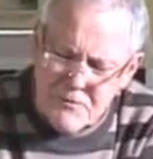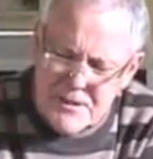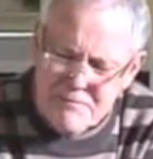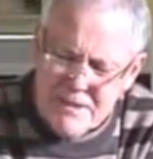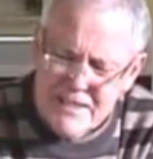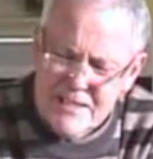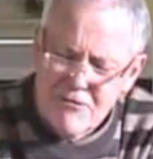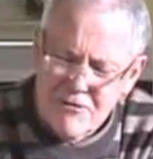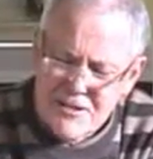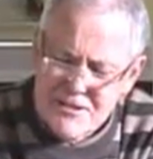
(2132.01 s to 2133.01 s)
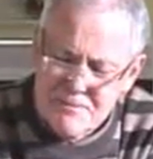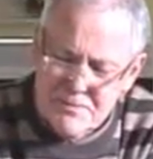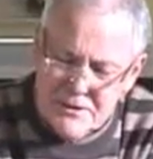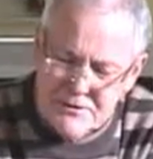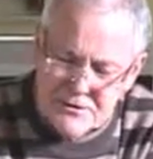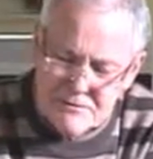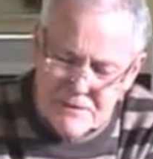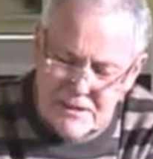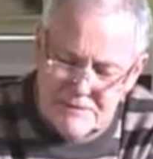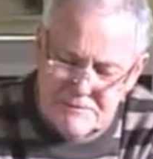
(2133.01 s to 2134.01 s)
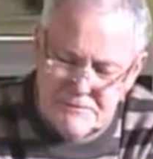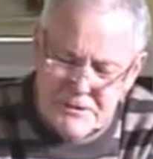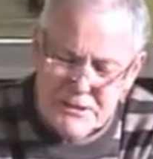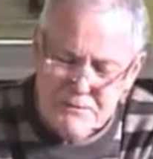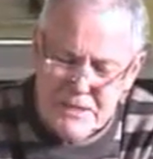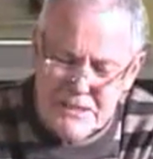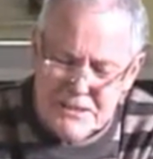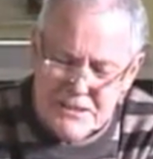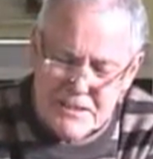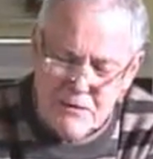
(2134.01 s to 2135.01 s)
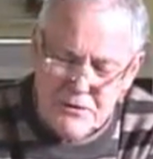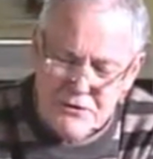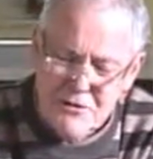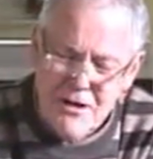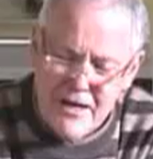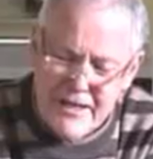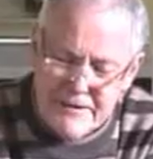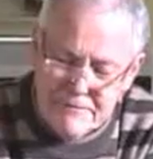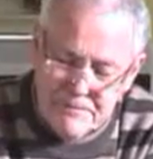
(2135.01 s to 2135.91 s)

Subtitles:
"we'd better get on, I suppose. Which way shall we try?"